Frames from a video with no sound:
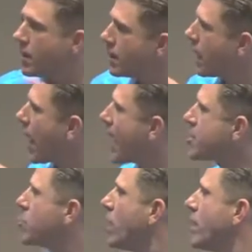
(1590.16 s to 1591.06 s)
The
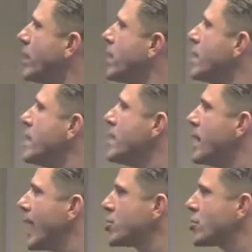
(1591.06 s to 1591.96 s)
last one,
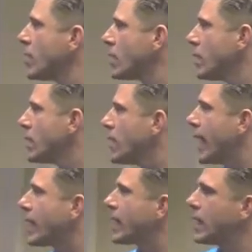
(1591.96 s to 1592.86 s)
natural
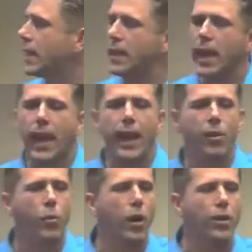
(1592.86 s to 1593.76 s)
and clean air,
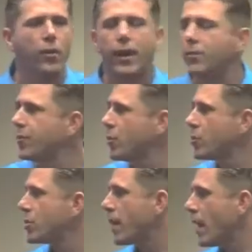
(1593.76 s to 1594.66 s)
water, and
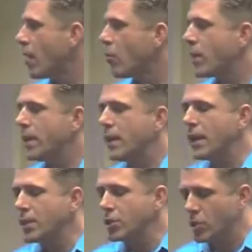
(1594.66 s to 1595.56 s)
food. We
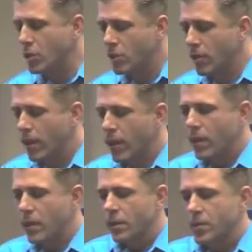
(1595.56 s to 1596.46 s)
need to
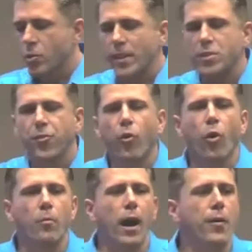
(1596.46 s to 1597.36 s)

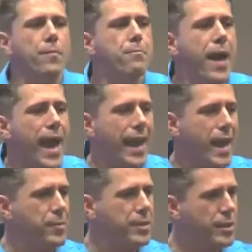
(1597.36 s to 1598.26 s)
transform our bad
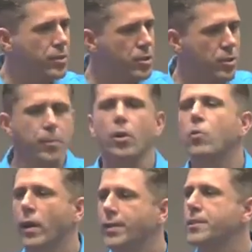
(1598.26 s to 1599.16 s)
habits into some good
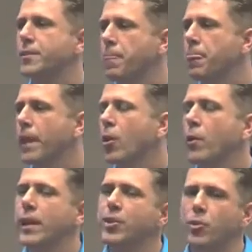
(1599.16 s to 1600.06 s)
ones. We
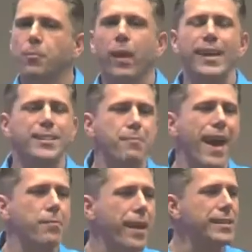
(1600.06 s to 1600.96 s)
need to replace
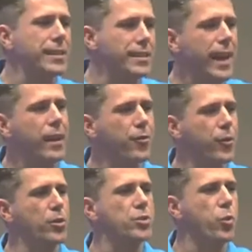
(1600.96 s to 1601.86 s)
man-made synthetic
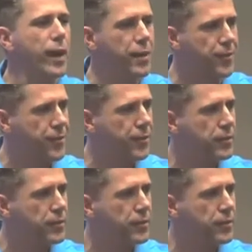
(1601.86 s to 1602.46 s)
foods with